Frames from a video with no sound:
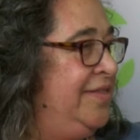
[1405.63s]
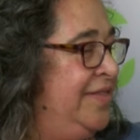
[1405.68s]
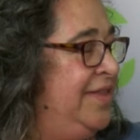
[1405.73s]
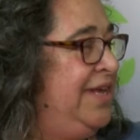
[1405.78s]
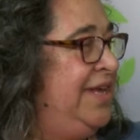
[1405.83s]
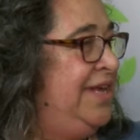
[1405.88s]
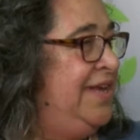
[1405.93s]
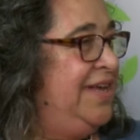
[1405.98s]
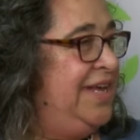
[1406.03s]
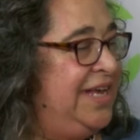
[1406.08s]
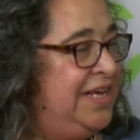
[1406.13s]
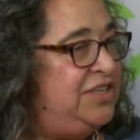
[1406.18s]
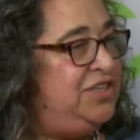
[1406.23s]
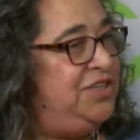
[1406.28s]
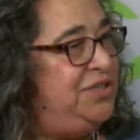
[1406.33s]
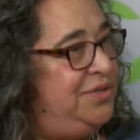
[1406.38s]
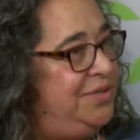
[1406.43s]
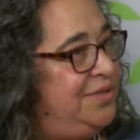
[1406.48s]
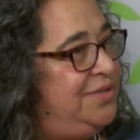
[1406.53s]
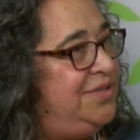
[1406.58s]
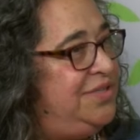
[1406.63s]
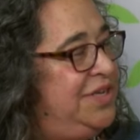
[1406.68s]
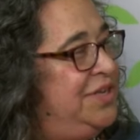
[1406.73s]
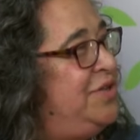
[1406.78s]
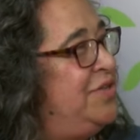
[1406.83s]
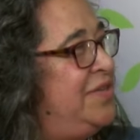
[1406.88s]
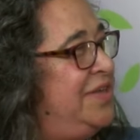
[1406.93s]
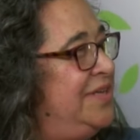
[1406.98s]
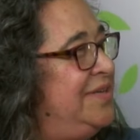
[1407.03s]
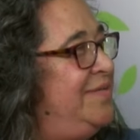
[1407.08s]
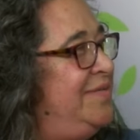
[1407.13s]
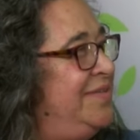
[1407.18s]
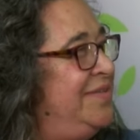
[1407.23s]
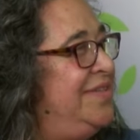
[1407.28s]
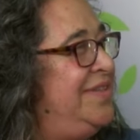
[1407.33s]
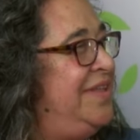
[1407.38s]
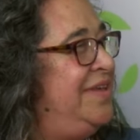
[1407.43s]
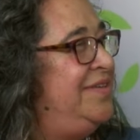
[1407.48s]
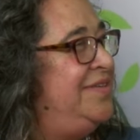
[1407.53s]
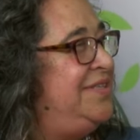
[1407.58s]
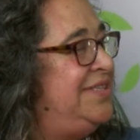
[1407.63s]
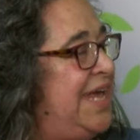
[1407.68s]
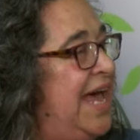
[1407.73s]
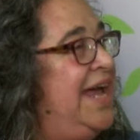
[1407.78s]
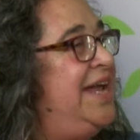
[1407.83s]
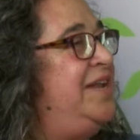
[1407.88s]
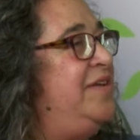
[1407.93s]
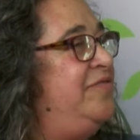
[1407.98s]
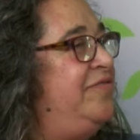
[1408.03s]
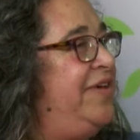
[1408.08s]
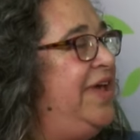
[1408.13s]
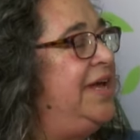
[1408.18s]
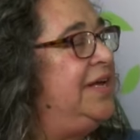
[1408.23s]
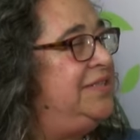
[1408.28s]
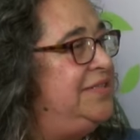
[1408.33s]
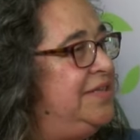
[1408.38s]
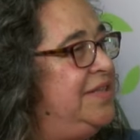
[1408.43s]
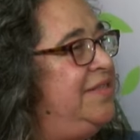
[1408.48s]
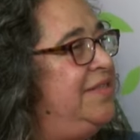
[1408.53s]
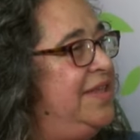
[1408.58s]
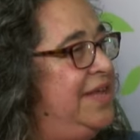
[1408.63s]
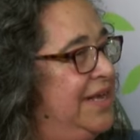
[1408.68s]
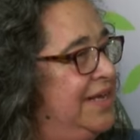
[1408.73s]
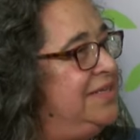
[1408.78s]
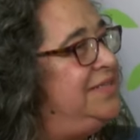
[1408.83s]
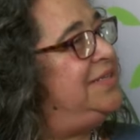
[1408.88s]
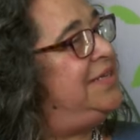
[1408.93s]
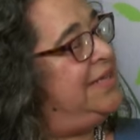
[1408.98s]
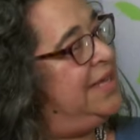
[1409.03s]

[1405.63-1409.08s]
the issues, you know, the the side effects. Side effects. Things.